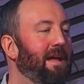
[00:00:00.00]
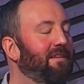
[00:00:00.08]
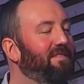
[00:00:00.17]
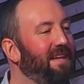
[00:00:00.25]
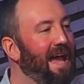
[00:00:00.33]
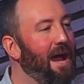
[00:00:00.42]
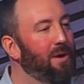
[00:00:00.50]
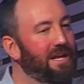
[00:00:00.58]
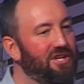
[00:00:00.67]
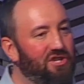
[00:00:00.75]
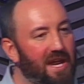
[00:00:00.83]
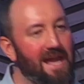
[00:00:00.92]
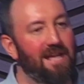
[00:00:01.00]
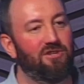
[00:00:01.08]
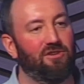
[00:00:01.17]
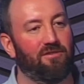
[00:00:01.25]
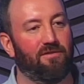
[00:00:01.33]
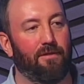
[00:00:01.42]
and see how he
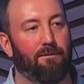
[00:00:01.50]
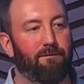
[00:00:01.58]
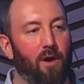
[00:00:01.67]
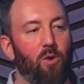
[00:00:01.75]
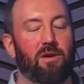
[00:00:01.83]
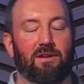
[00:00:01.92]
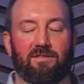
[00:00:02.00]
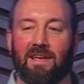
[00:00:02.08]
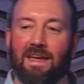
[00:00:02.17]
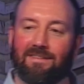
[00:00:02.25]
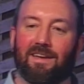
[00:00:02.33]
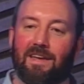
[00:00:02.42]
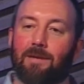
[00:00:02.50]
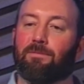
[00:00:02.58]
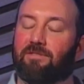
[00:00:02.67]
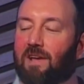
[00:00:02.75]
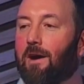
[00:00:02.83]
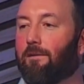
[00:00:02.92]
changes the focus to
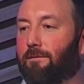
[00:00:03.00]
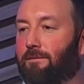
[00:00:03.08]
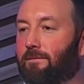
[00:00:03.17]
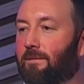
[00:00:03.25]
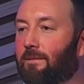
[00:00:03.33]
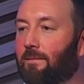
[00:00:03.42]
himself.